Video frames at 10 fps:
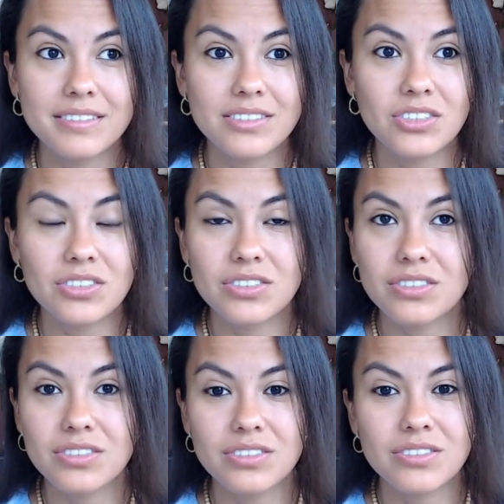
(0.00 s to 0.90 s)

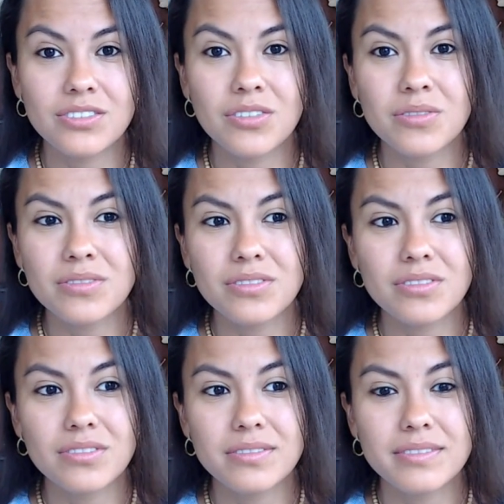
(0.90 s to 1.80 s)
just don't
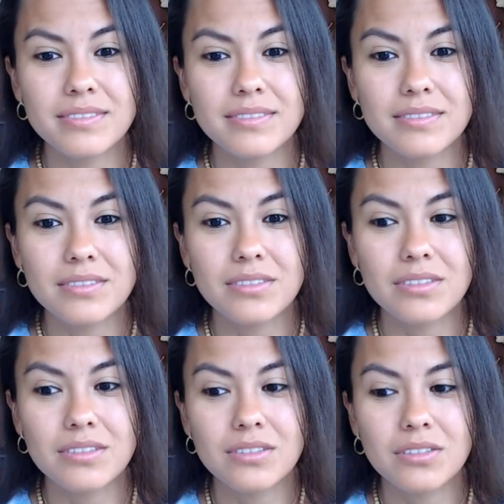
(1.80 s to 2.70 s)

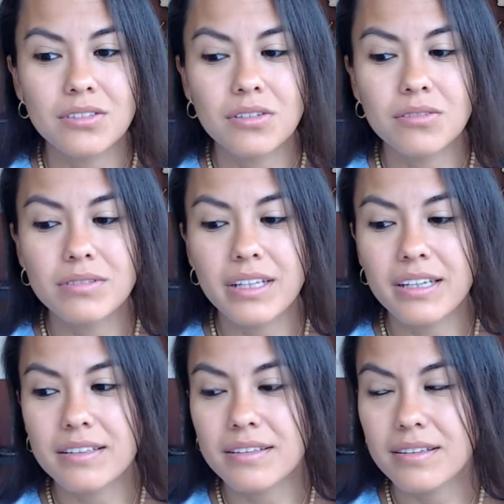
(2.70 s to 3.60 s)
don't
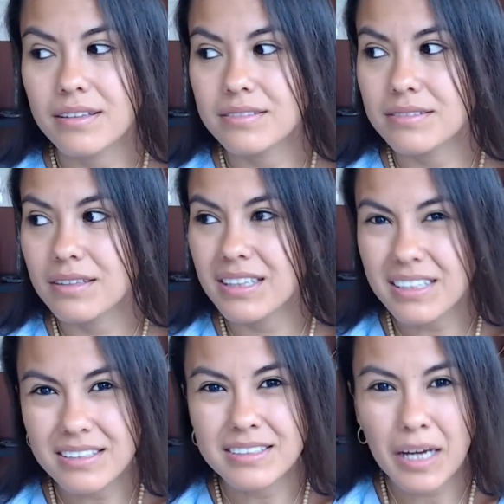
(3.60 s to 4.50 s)
let
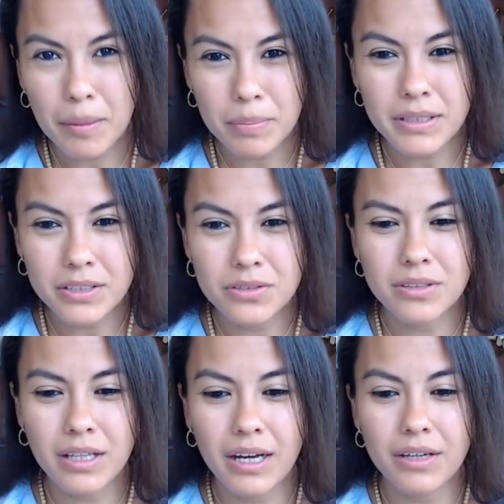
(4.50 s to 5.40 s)
things happen in your
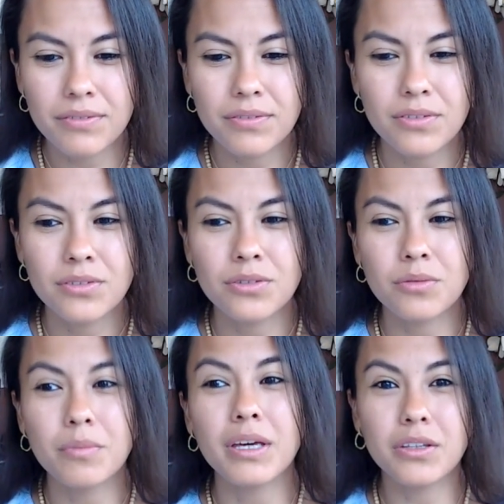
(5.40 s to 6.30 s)
life to
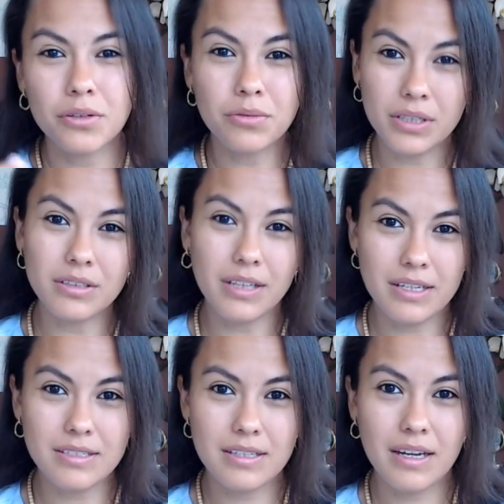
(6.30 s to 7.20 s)
make you
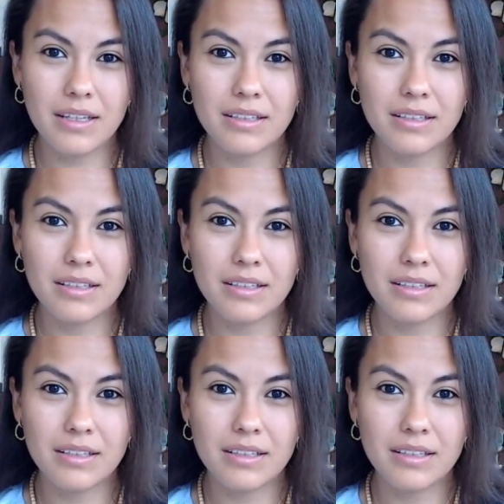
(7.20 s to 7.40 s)
realize that,